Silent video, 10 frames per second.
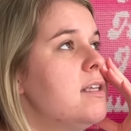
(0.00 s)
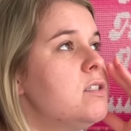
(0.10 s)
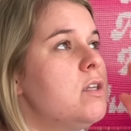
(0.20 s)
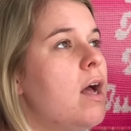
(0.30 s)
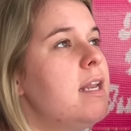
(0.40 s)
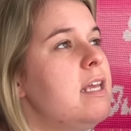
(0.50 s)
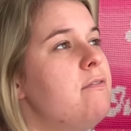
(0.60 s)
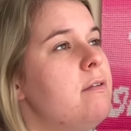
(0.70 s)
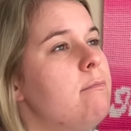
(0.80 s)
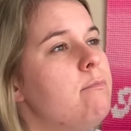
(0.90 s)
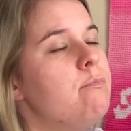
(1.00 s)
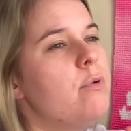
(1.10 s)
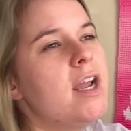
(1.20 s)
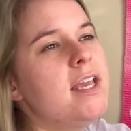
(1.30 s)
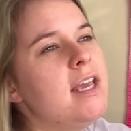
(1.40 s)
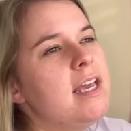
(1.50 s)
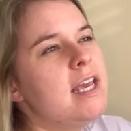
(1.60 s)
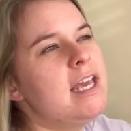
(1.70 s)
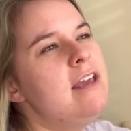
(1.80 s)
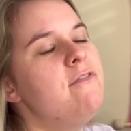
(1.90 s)
is not even breaking
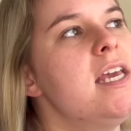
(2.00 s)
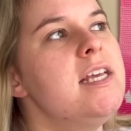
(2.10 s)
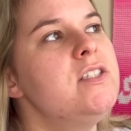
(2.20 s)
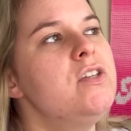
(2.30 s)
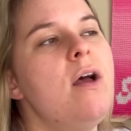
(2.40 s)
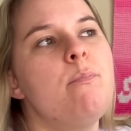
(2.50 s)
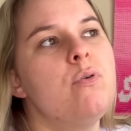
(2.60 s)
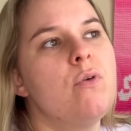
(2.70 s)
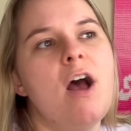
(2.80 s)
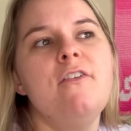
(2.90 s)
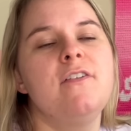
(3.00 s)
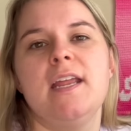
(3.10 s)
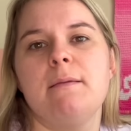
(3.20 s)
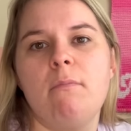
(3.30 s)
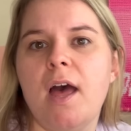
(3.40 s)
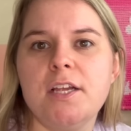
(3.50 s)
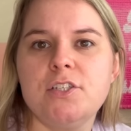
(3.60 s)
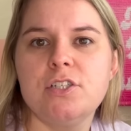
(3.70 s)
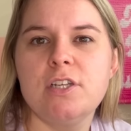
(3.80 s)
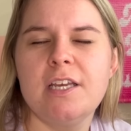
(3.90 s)
even. It's not profiting
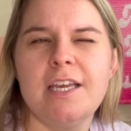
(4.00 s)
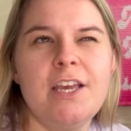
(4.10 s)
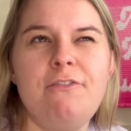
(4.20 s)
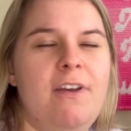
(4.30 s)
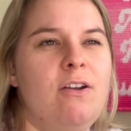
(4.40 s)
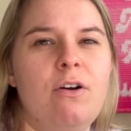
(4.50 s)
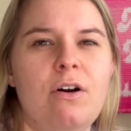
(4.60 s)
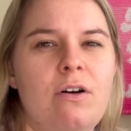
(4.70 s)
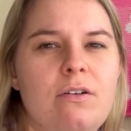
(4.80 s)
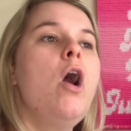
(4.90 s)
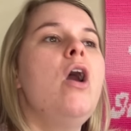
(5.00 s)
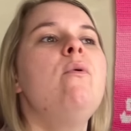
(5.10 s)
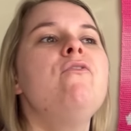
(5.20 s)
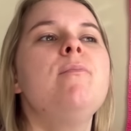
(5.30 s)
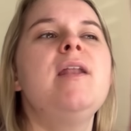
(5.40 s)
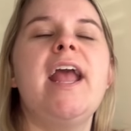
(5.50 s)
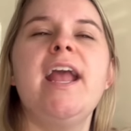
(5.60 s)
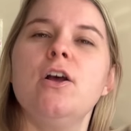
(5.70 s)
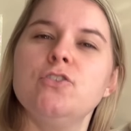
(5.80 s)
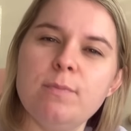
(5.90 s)
much, if at all. It went from an
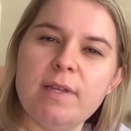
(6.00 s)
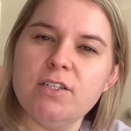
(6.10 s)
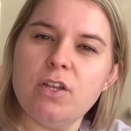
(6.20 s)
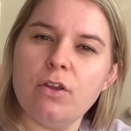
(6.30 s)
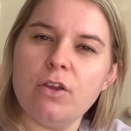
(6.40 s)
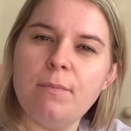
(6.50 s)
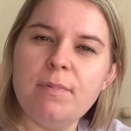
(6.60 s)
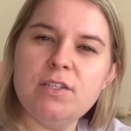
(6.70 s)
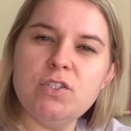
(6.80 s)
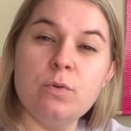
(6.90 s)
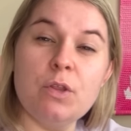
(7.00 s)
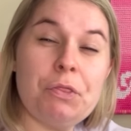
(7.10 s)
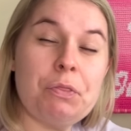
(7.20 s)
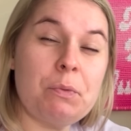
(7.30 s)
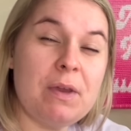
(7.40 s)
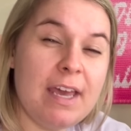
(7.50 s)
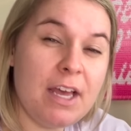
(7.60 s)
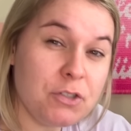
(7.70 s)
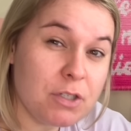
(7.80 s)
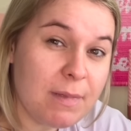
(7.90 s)
$800 million company to a
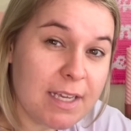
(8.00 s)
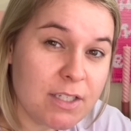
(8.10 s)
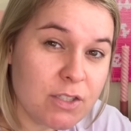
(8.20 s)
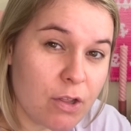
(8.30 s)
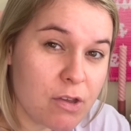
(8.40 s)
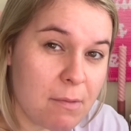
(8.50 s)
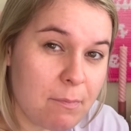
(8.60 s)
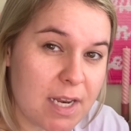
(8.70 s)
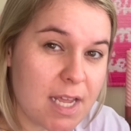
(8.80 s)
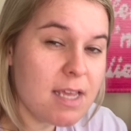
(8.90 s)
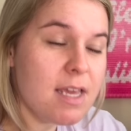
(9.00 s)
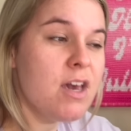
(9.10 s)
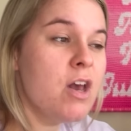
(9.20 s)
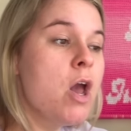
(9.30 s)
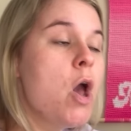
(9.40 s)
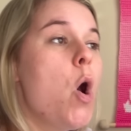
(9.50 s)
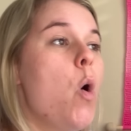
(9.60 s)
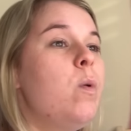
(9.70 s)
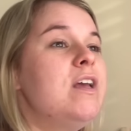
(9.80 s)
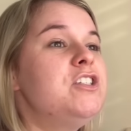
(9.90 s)
$300 million company a year,
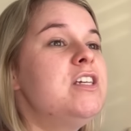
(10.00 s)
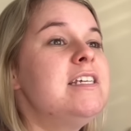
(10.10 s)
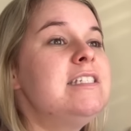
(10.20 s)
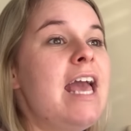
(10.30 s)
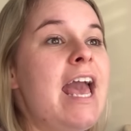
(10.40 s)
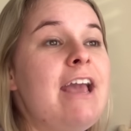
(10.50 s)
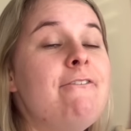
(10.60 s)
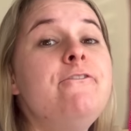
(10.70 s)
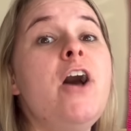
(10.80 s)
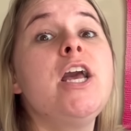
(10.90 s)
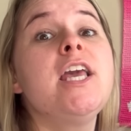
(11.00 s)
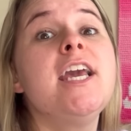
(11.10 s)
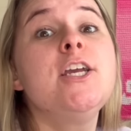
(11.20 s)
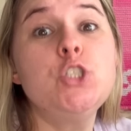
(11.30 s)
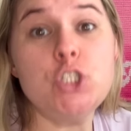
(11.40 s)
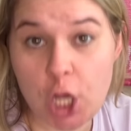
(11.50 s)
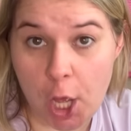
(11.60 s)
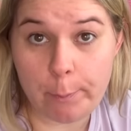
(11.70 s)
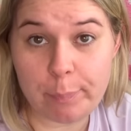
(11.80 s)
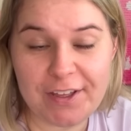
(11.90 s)
which is a fucking
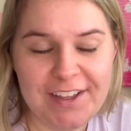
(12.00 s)
jump.